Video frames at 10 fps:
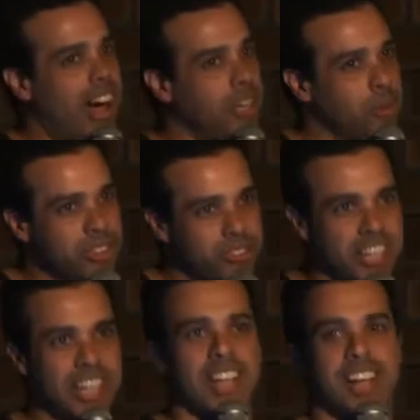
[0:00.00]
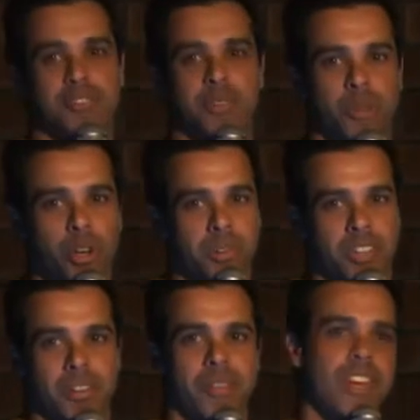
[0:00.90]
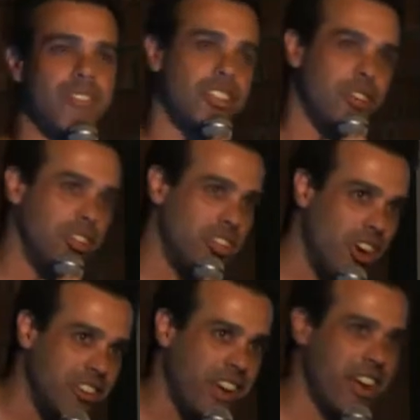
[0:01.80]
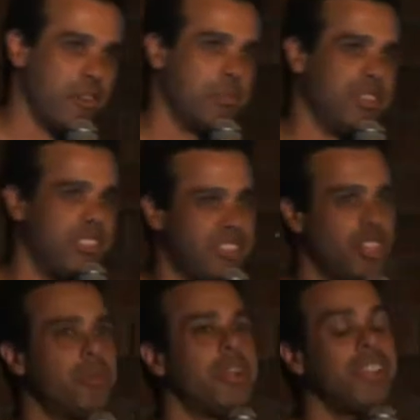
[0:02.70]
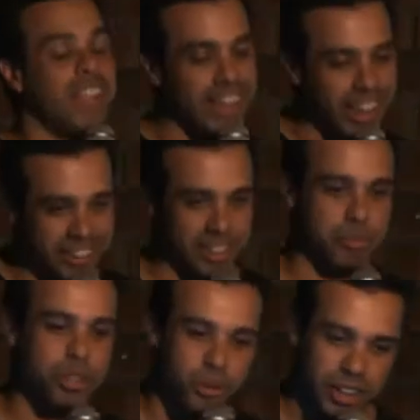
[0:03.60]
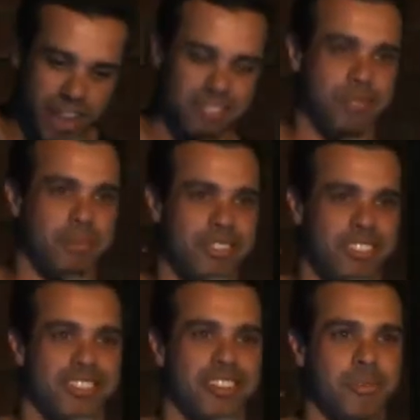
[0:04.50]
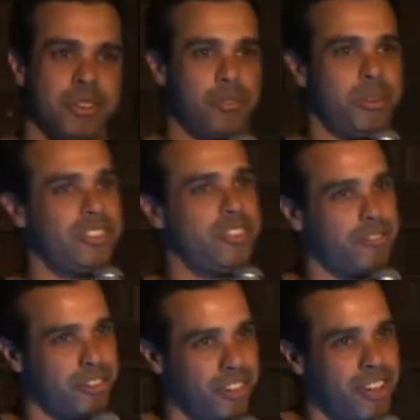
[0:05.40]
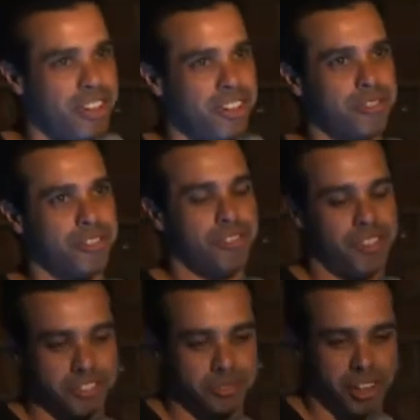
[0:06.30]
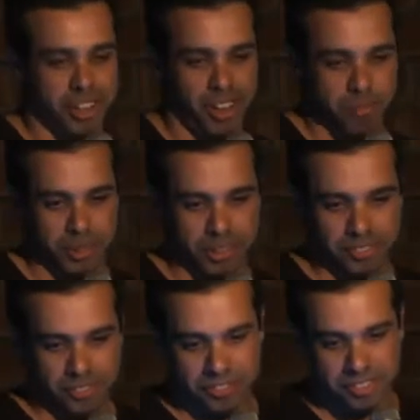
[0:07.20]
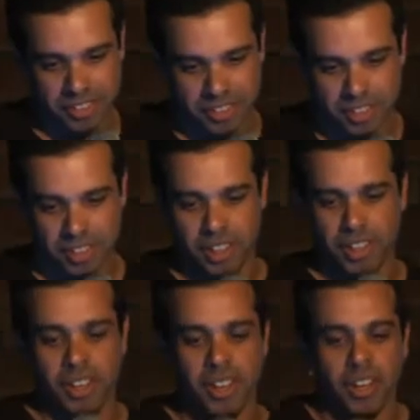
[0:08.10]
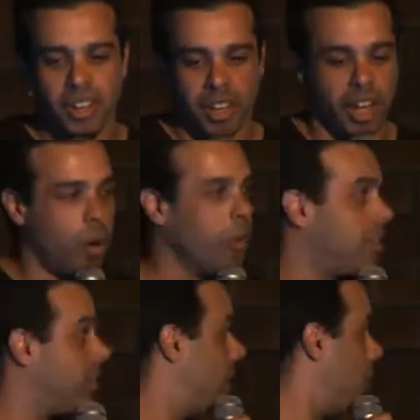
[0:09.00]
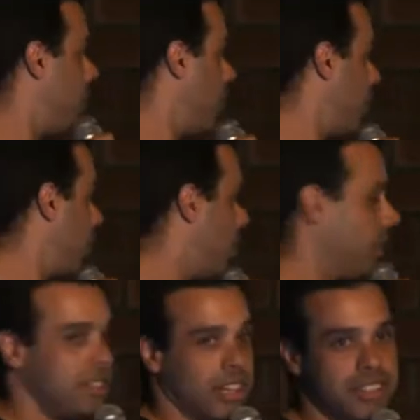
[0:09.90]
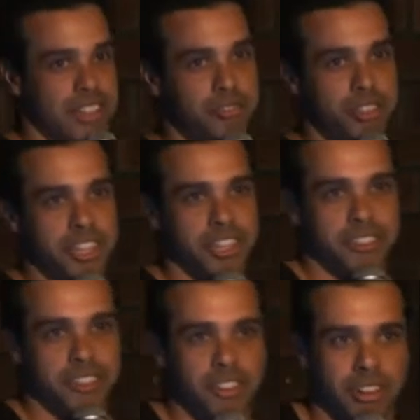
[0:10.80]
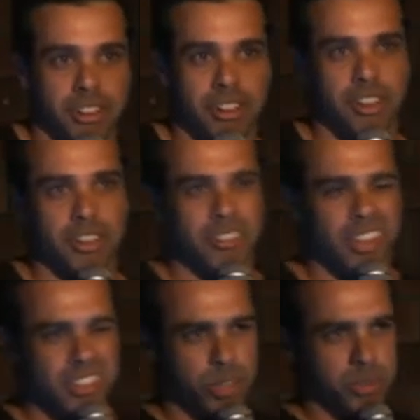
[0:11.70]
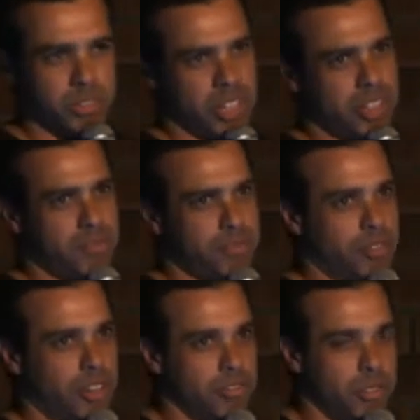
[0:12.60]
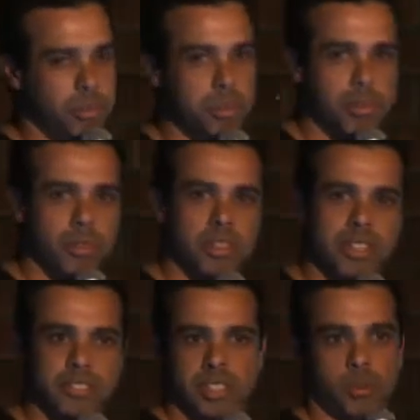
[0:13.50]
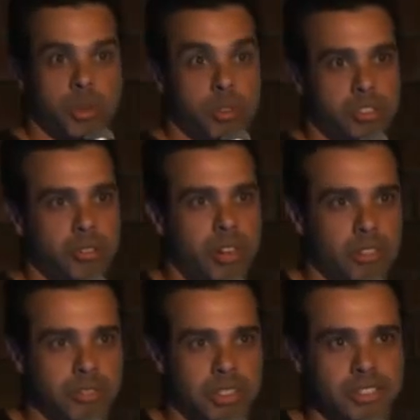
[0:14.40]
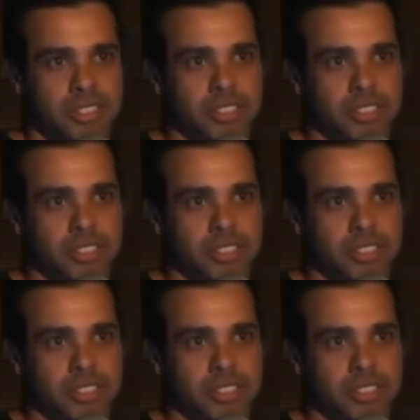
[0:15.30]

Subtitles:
I would really like to work with him, even though you don't have a position open, get him. You will have the position open, especially for a fast-growing company. Wix is doubling its size every year. Right now we're like 400 people. Last year we were 200.